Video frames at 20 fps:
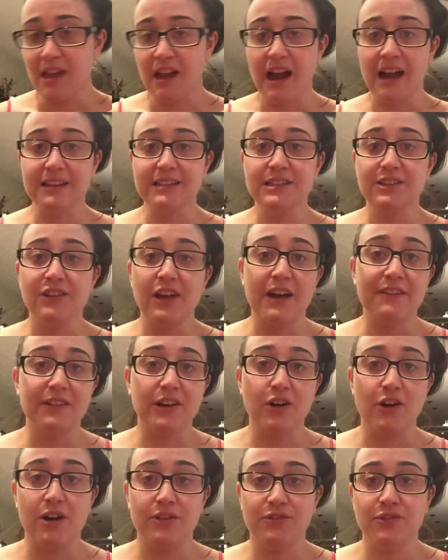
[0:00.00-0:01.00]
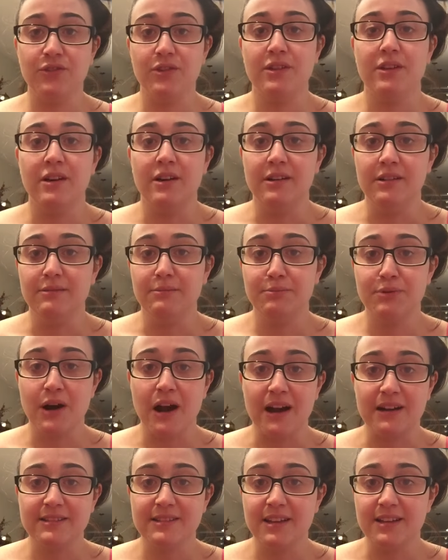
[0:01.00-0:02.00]
I still haven't gone through the
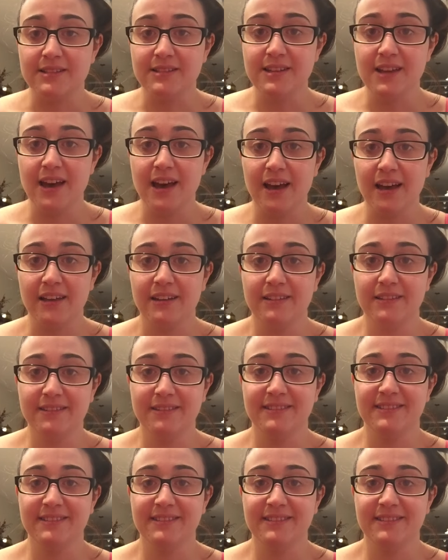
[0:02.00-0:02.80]
process yet